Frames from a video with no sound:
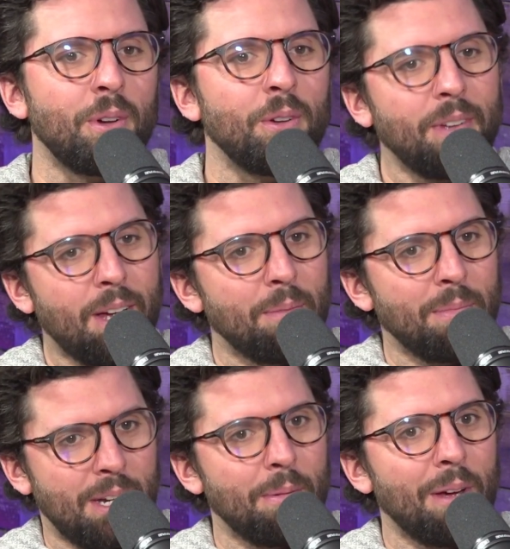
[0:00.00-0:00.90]
I'm
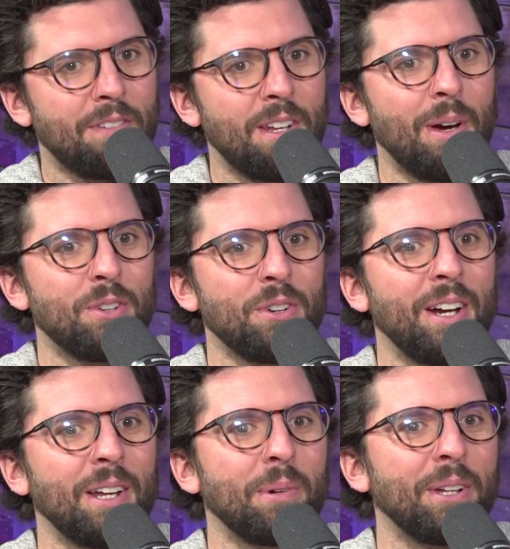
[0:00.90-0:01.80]
an MFT by
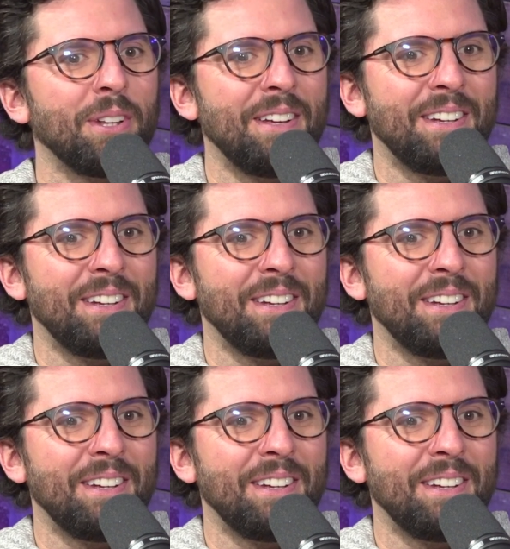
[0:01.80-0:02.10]
training, but